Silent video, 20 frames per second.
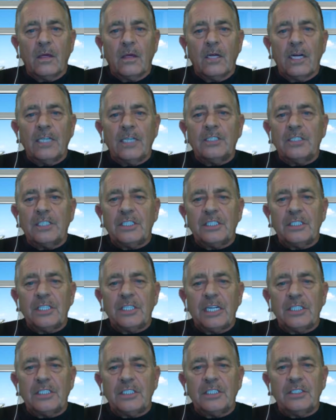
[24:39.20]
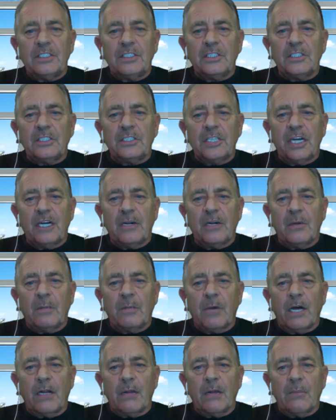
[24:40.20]
And sensations are shared
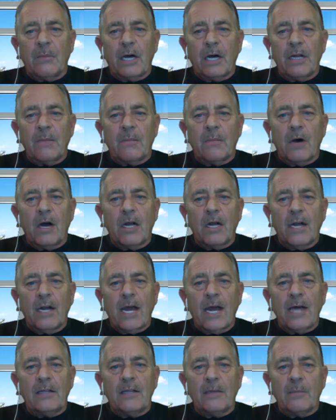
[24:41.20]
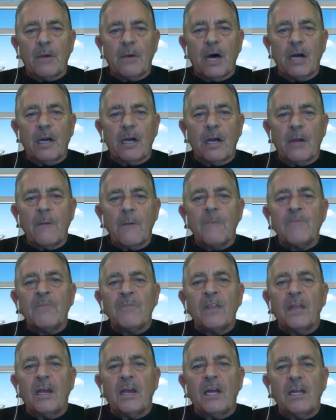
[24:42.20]
by the mind and the body.
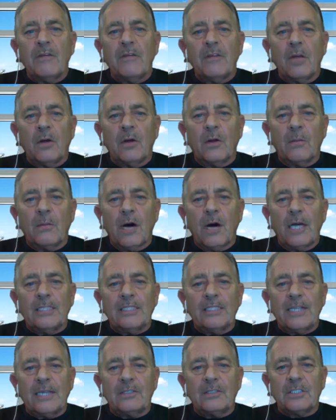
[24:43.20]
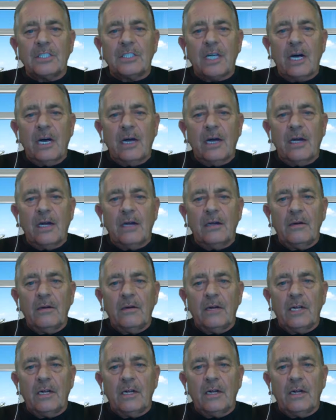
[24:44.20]
And even though the mind's outside
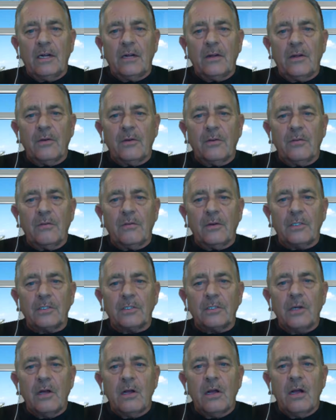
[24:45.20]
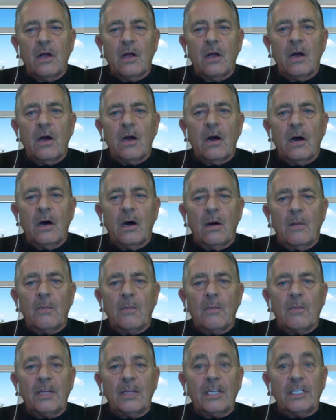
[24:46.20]
in another universe,
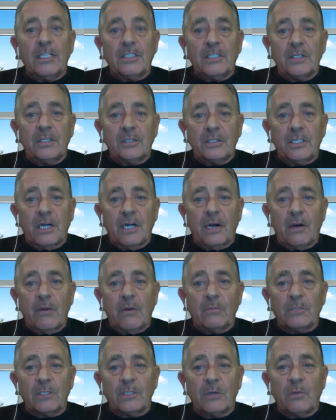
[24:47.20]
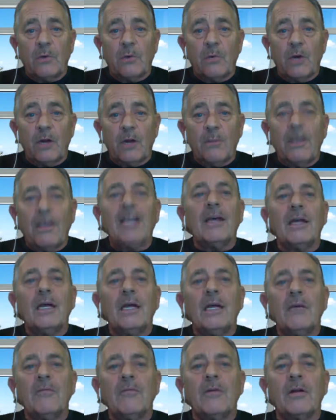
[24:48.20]
but they still share them. So we want to make it
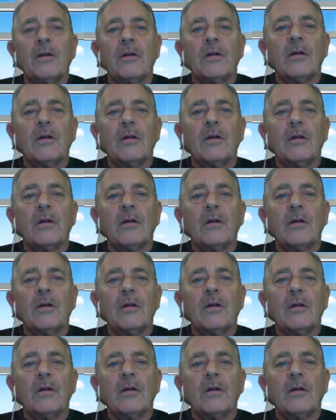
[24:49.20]
even.